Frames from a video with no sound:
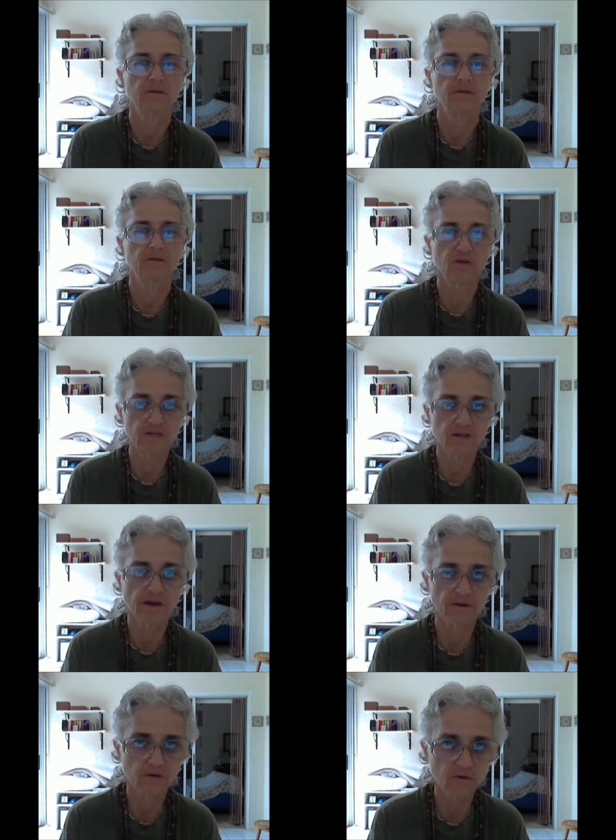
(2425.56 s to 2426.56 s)
to
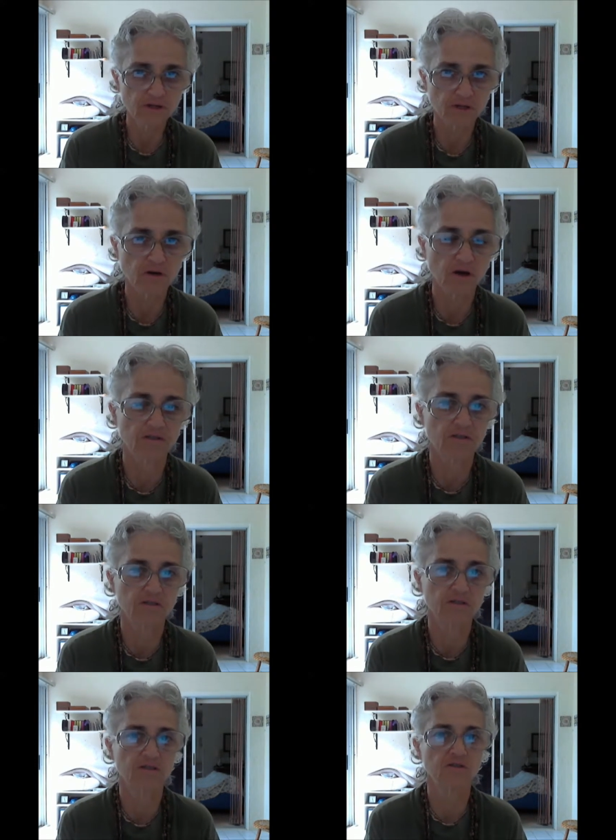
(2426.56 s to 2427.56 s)
desire Krishna
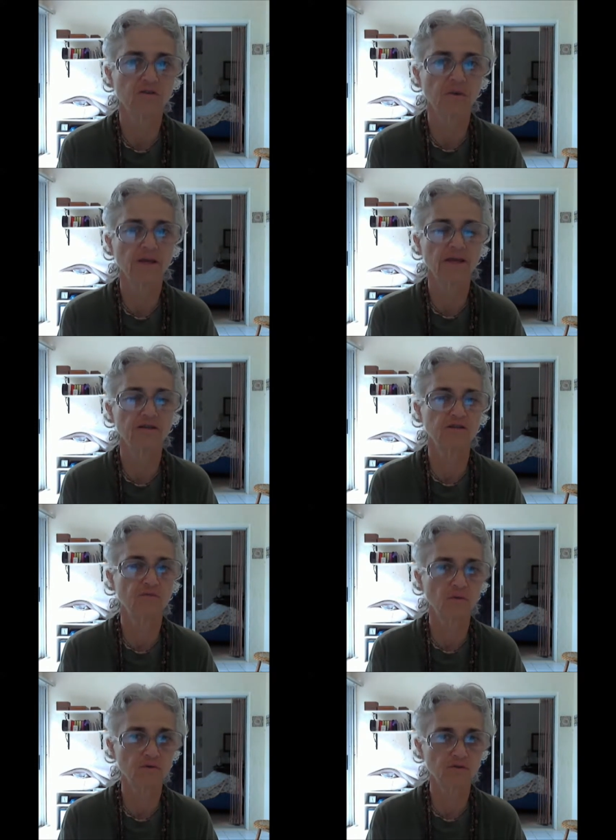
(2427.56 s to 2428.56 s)
consciousness, to engage in
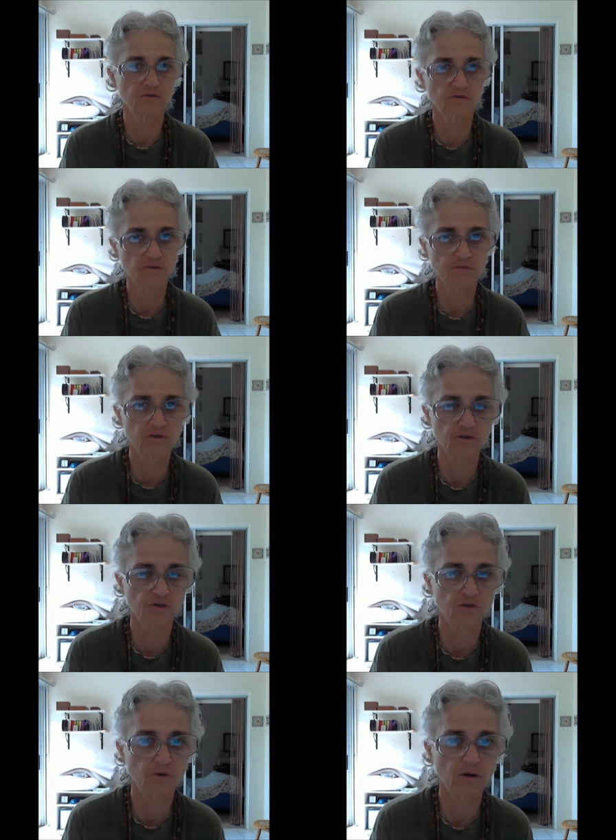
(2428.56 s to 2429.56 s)
devotional service to the
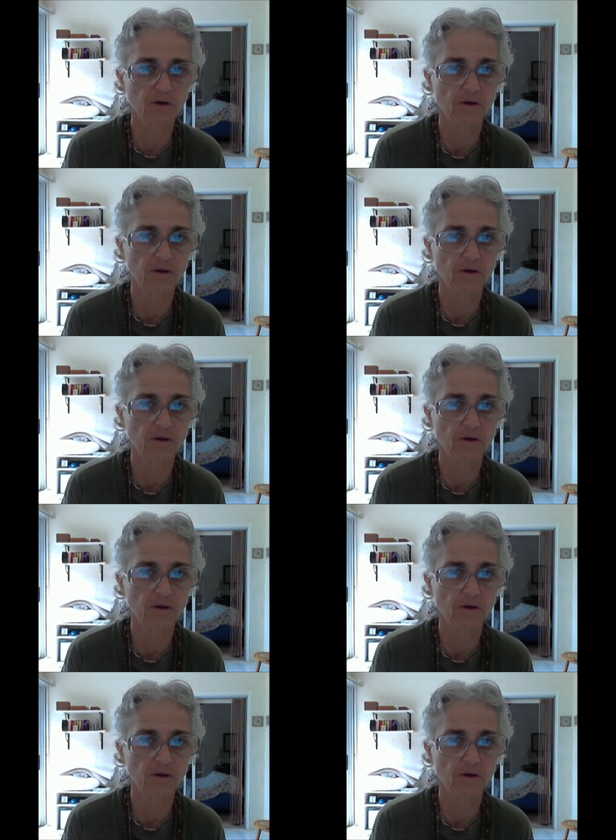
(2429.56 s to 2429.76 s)
Lord.